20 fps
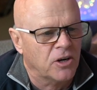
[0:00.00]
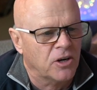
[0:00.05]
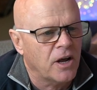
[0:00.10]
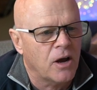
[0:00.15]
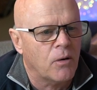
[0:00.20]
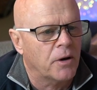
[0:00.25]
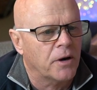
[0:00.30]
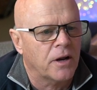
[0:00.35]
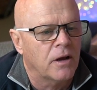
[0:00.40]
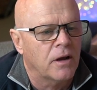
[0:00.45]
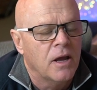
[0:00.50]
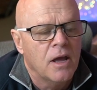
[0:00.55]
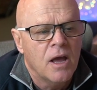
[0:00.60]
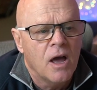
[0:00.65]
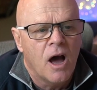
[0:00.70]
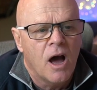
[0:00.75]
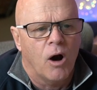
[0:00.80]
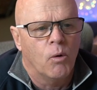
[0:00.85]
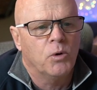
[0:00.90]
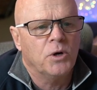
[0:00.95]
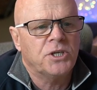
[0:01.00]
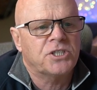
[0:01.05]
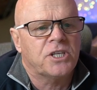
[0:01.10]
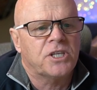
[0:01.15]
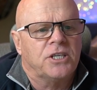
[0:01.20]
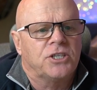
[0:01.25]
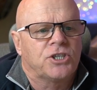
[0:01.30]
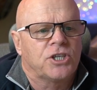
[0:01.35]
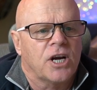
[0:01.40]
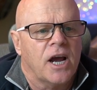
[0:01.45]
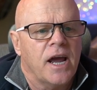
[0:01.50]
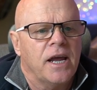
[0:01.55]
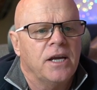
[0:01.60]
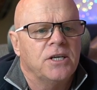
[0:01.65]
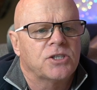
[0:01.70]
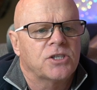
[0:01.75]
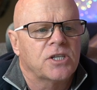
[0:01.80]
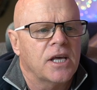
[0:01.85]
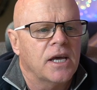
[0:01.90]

I know, I don't, I wish they'd changed